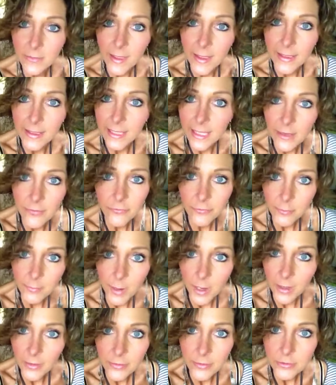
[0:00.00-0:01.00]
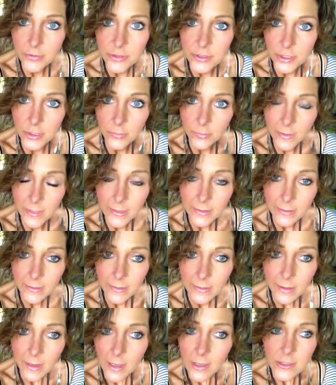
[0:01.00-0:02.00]
that gift from others, do we?
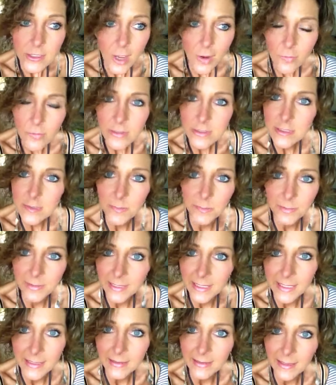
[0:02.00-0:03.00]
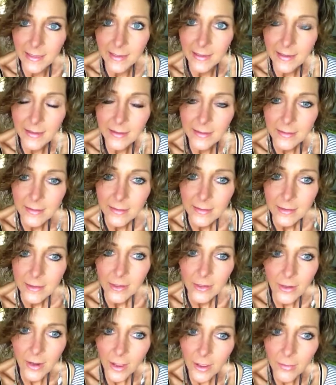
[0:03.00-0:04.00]
Don't just blend in.
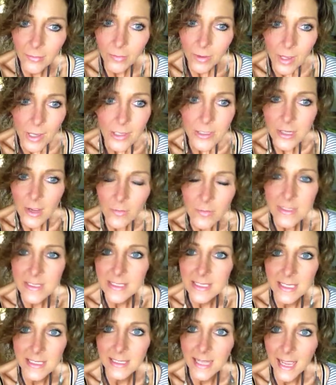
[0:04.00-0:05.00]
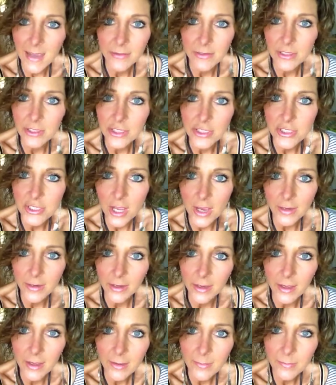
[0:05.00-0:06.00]
You know, don't sit down and shut
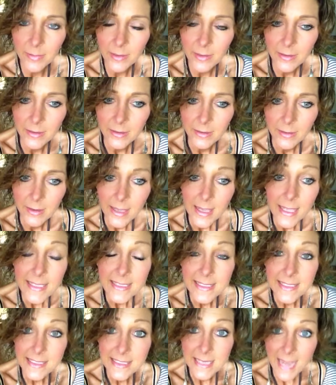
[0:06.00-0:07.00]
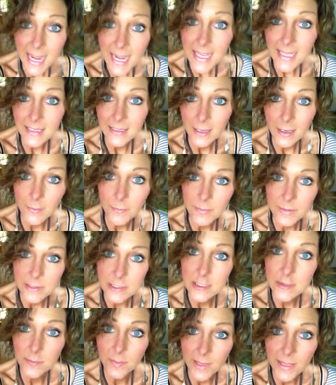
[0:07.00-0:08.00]
up. Stand up and
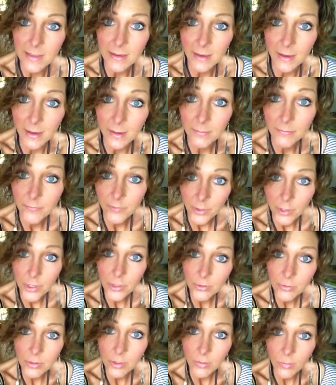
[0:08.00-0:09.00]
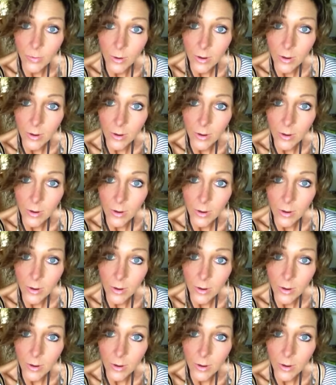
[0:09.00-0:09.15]
speak up for who you